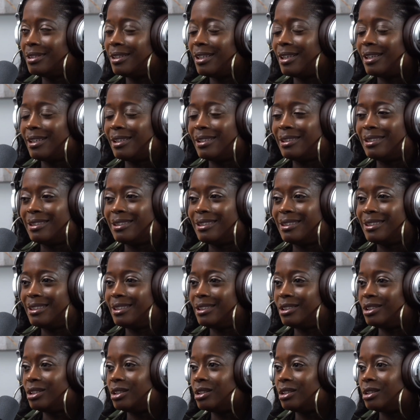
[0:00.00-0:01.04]
and
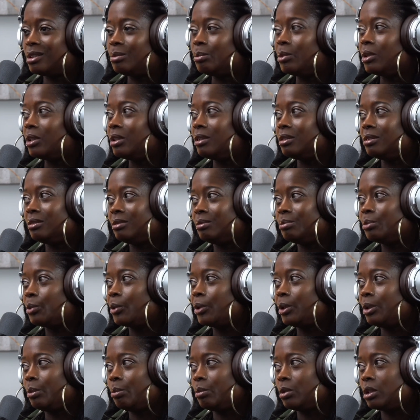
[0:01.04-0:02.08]
it's just been
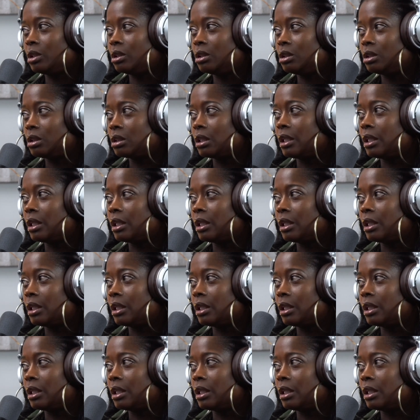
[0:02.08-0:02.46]
pretty much